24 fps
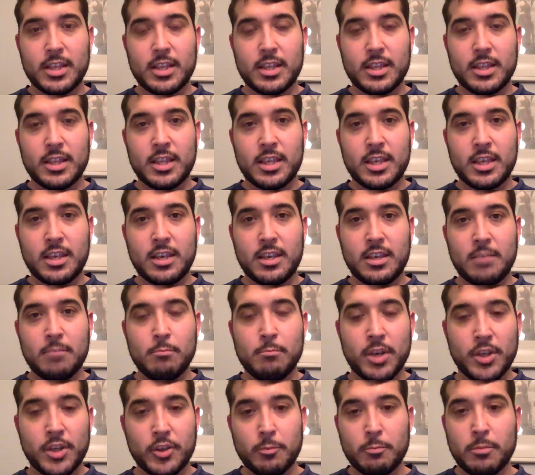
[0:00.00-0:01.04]
the
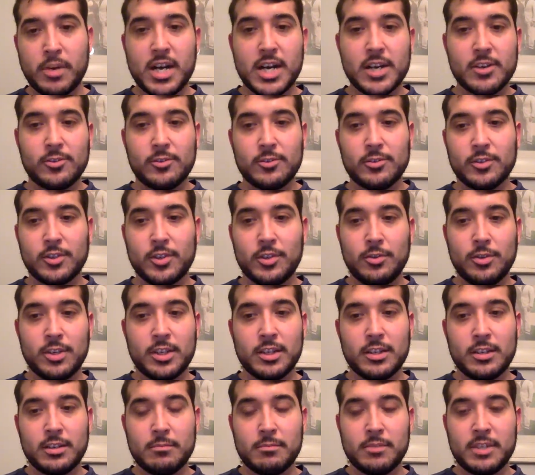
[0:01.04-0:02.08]
mother bottle, you
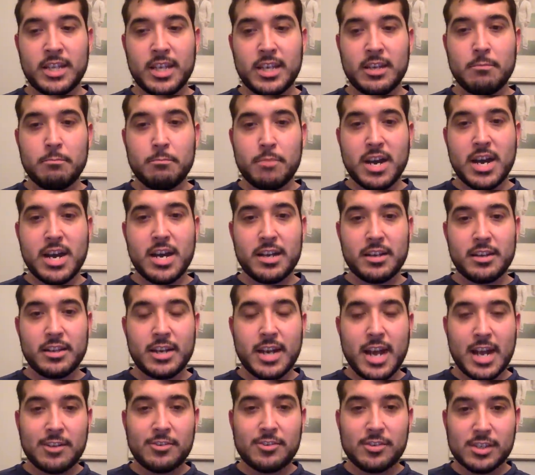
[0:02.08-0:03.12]
can then buy the
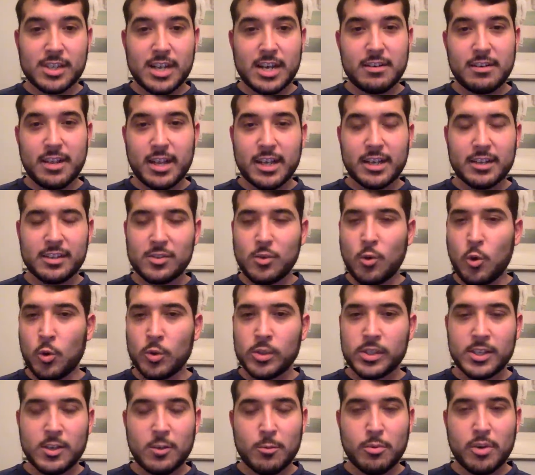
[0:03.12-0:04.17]
nitrous kind of like its
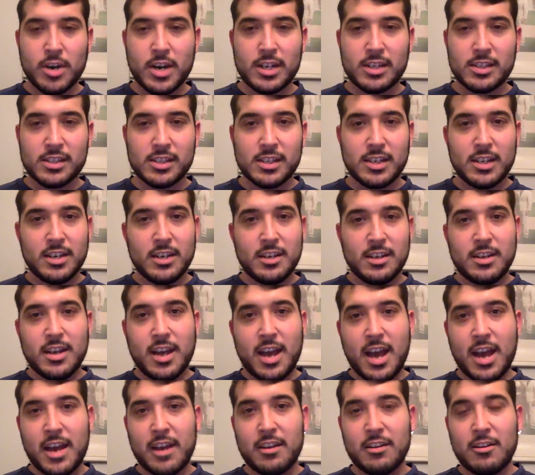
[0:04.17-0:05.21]
wholesale price
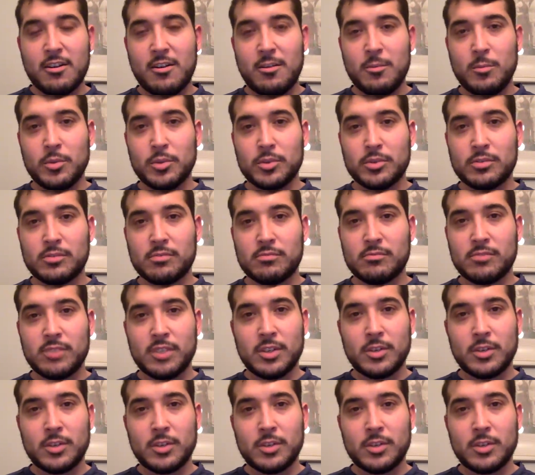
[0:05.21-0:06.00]
at almost,